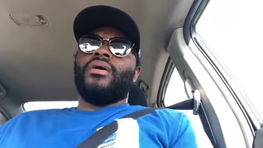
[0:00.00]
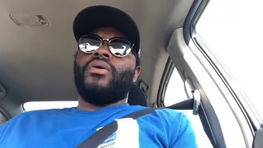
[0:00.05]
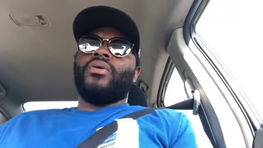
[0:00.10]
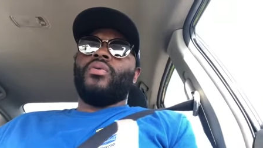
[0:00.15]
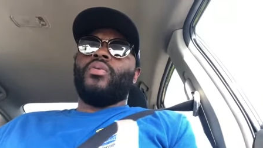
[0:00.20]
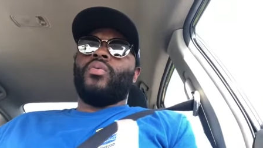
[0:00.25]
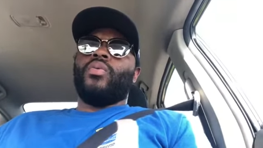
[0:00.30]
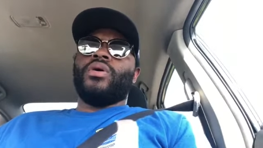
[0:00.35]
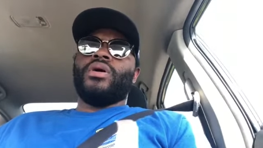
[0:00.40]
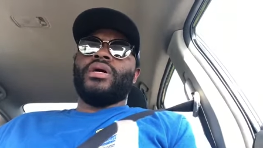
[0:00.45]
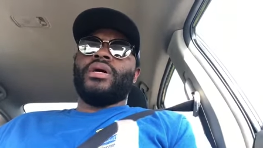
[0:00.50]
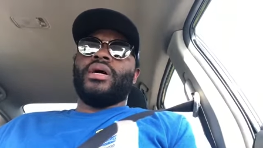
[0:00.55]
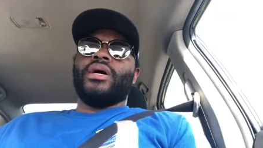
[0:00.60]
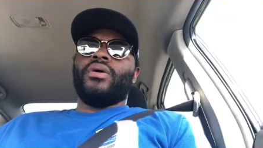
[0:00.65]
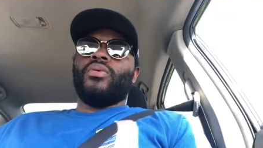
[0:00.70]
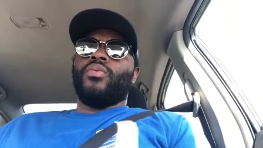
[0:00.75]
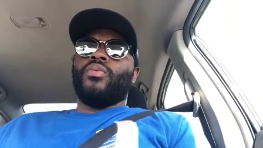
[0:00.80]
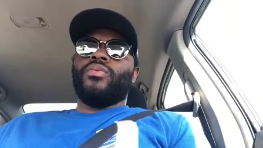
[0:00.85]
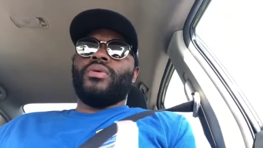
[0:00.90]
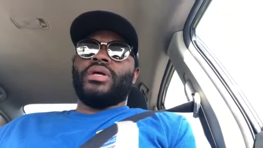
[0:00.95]
was
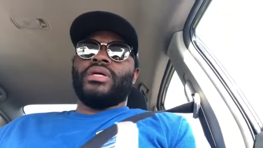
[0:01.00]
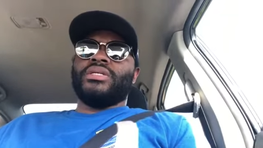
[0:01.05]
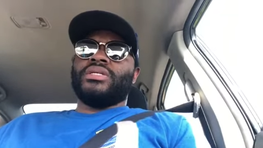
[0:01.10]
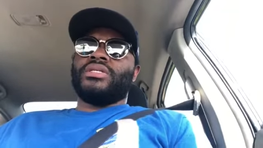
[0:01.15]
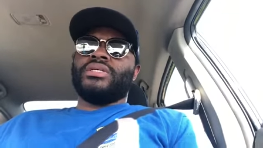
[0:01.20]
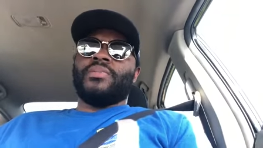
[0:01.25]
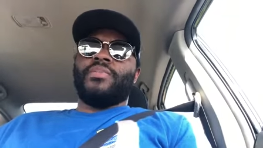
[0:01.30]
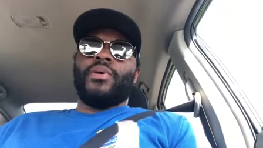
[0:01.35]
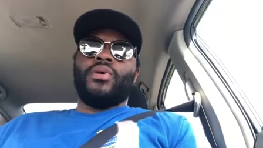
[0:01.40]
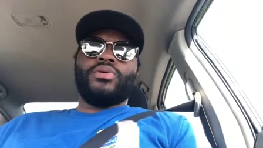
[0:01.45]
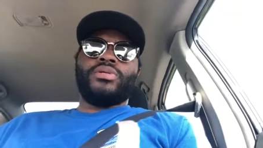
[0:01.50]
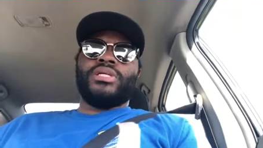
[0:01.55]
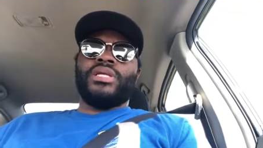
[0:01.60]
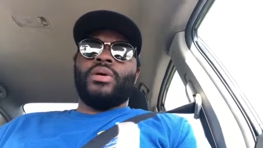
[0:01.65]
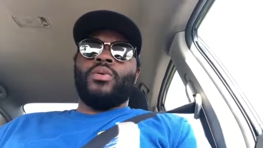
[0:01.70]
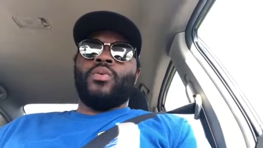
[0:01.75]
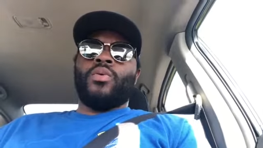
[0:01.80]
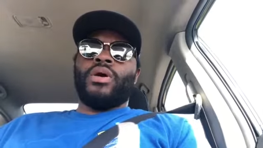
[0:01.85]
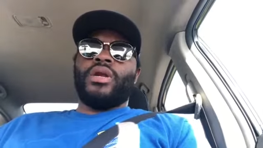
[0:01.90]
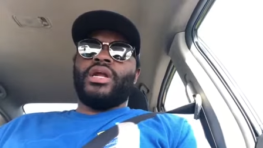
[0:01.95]
supposedly
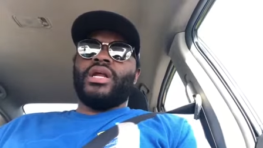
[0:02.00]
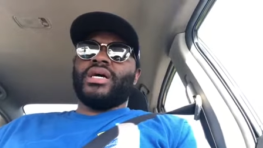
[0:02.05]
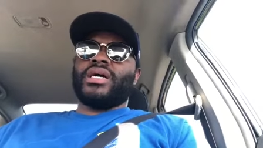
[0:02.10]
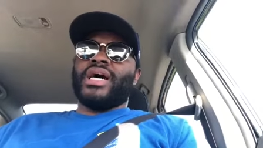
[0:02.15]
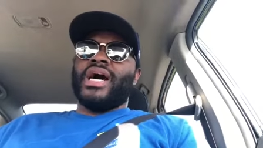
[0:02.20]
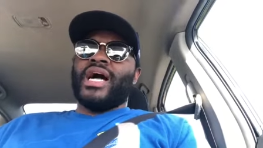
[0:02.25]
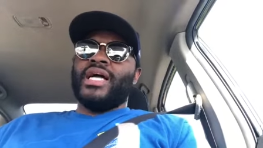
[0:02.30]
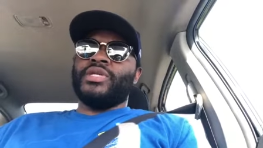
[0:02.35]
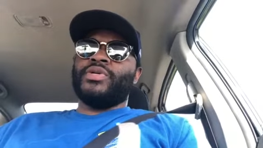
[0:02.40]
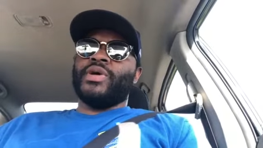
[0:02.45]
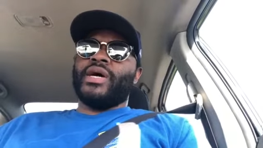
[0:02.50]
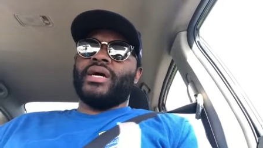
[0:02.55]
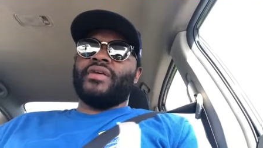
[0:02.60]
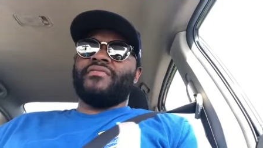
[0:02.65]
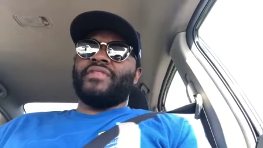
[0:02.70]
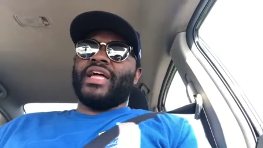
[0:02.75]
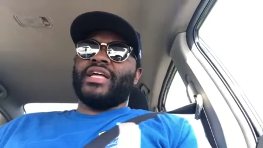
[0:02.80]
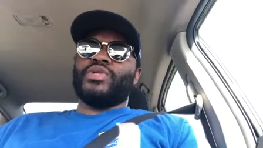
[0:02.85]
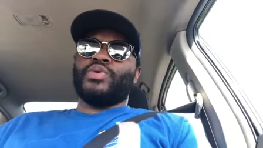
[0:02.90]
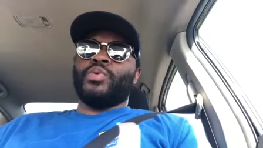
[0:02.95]
wanted a contract of
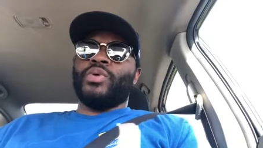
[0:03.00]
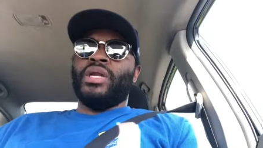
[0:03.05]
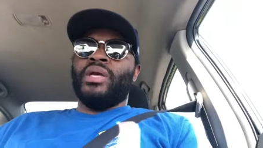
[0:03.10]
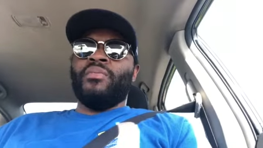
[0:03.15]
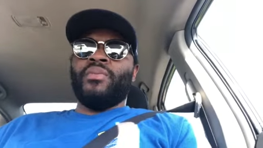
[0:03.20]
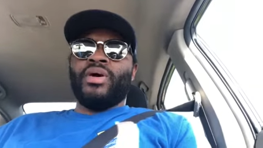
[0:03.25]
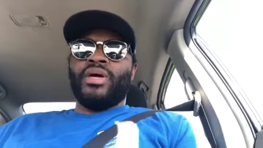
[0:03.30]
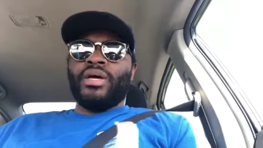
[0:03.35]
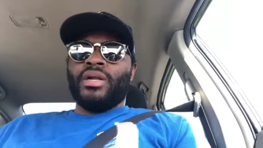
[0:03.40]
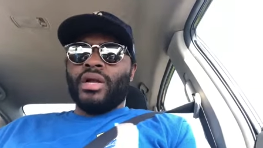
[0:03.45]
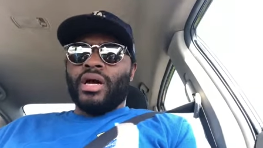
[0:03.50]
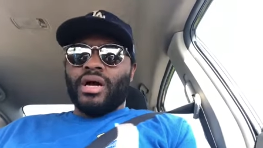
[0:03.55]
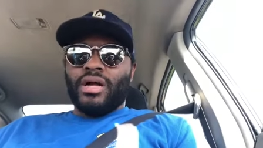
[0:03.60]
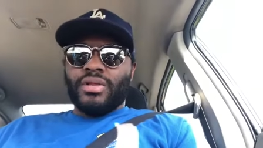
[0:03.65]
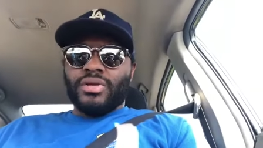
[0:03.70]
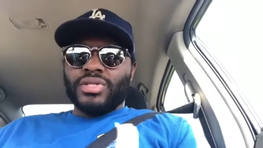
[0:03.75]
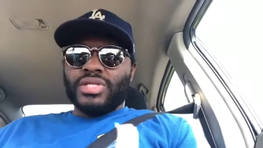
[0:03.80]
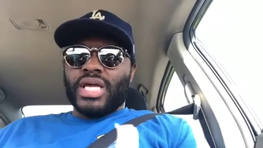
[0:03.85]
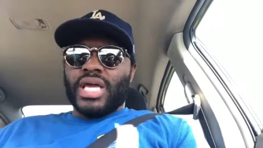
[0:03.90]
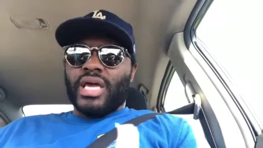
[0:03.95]
like $20 million
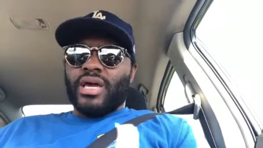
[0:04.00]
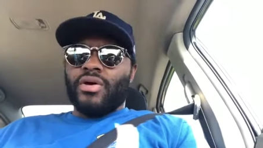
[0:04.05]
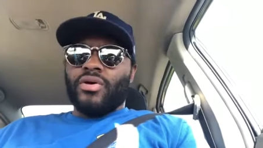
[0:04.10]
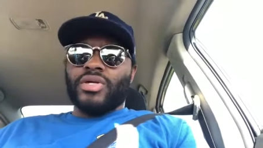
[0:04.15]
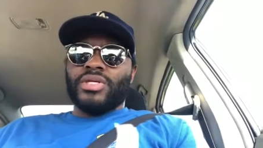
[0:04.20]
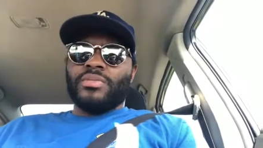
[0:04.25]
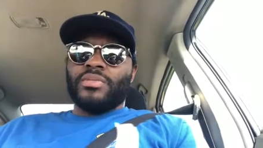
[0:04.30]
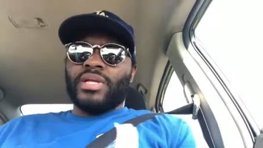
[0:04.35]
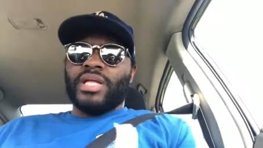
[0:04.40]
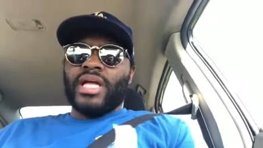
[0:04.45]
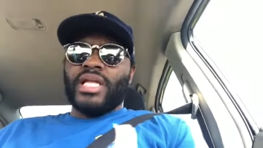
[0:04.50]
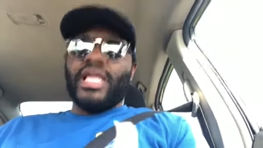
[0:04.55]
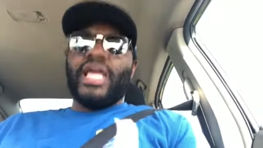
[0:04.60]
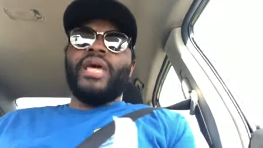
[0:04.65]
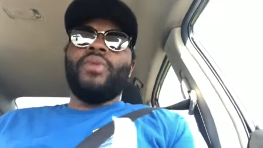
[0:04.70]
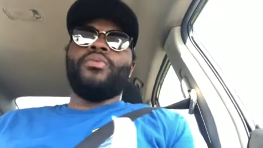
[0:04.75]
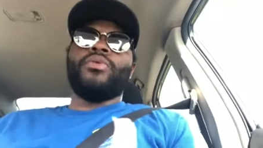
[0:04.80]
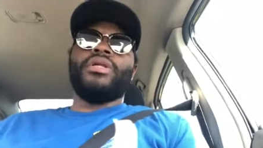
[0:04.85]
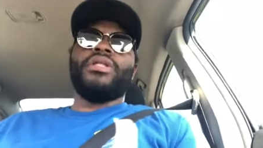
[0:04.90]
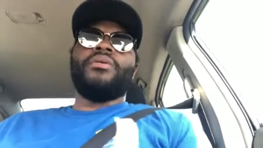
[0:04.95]
a year or something like that. He
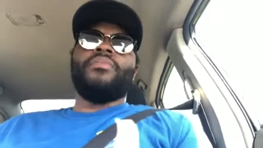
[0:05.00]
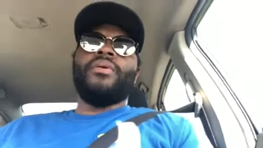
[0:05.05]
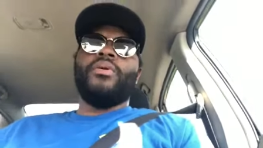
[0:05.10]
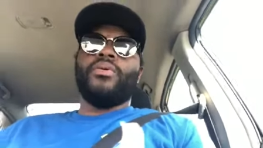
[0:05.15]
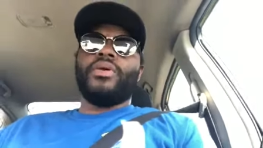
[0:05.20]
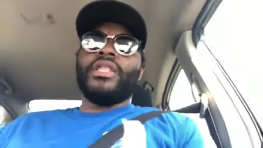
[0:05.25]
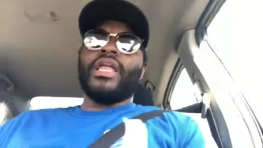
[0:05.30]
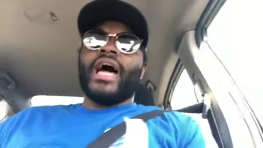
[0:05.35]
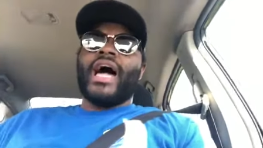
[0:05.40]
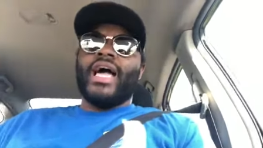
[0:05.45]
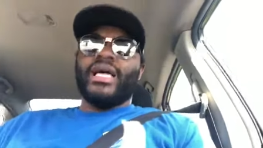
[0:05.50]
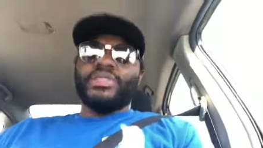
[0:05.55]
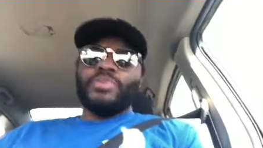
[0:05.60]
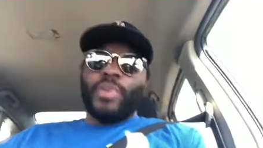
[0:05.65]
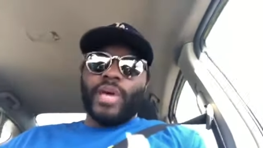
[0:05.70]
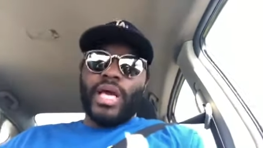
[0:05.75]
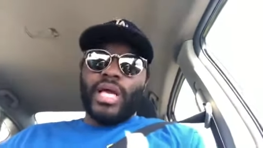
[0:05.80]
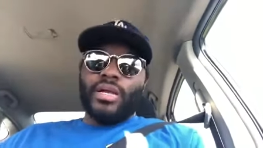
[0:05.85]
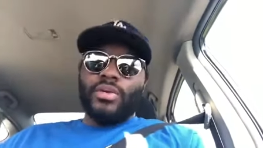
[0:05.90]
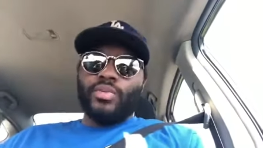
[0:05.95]
wanted to be one of the highest
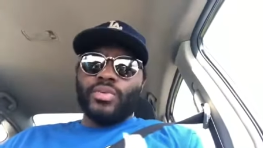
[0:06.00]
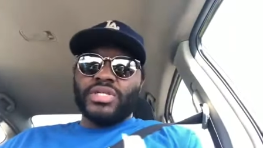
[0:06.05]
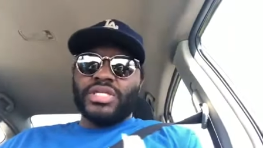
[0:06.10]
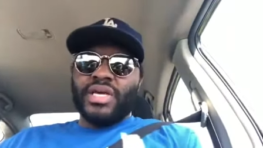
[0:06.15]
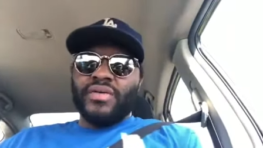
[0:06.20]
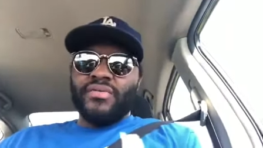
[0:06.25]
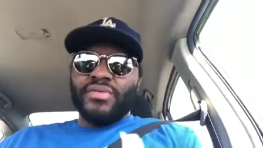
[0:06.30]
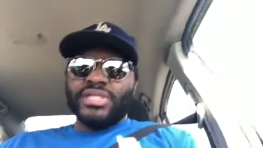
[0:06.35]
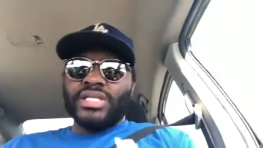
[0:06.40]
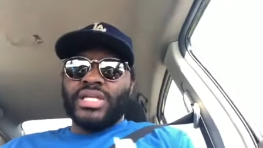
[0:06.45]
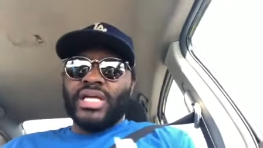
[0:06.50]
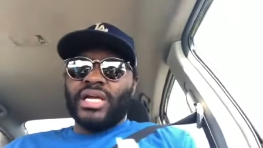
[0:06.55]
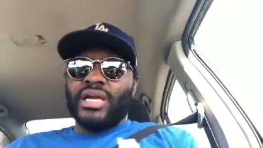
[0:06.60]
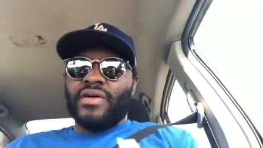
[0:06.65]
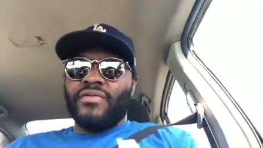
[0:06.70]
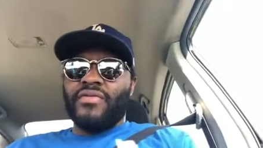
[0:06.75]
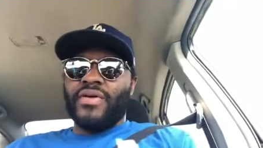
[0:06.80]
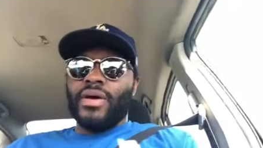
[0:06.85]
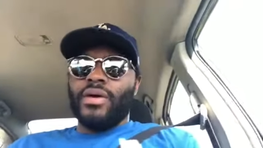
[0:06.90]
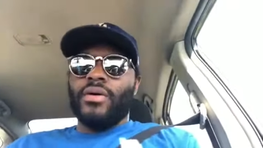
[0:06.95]
paid receivers in the
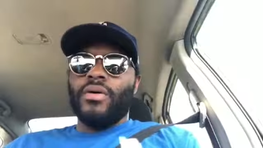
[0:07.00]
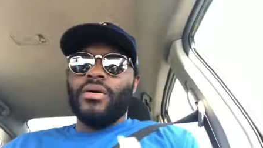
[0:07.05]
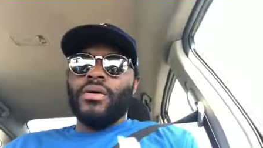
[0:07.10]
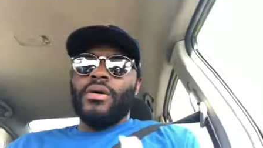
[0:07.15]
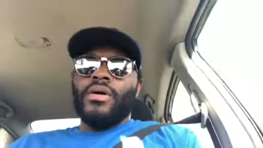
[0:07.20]
NFL.